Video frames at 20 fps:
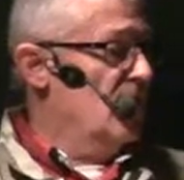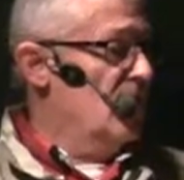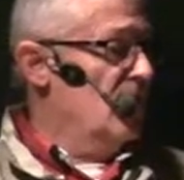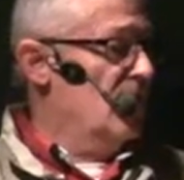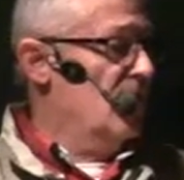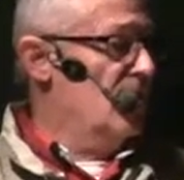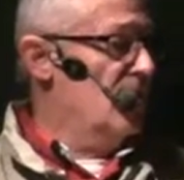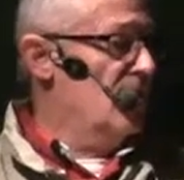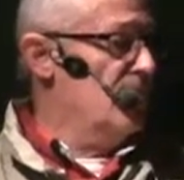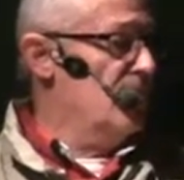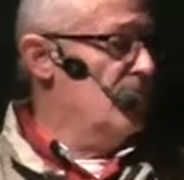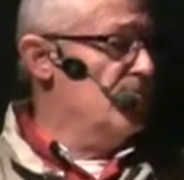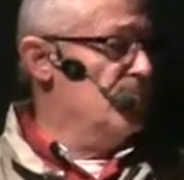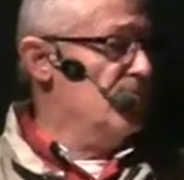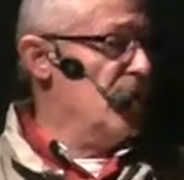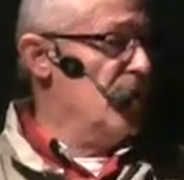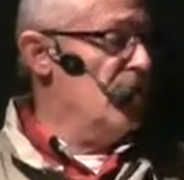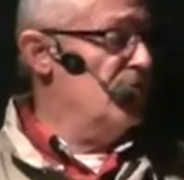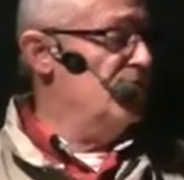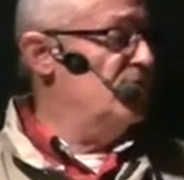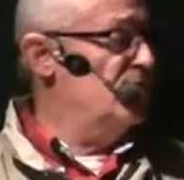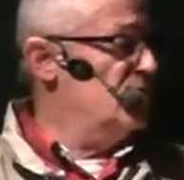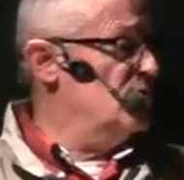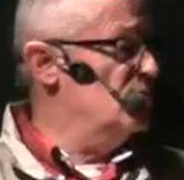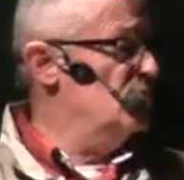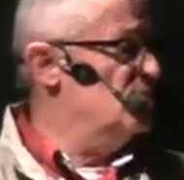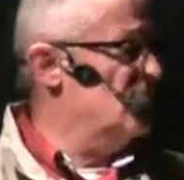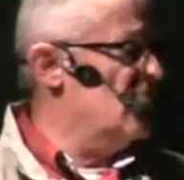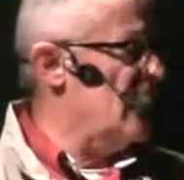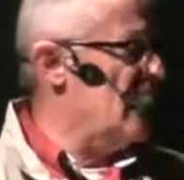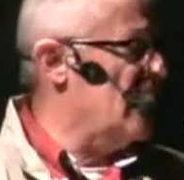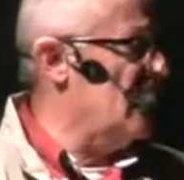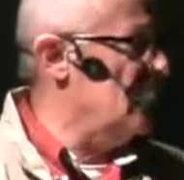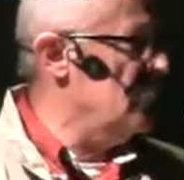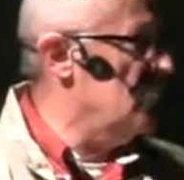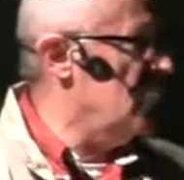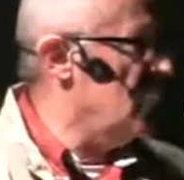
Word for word: um, if you do that,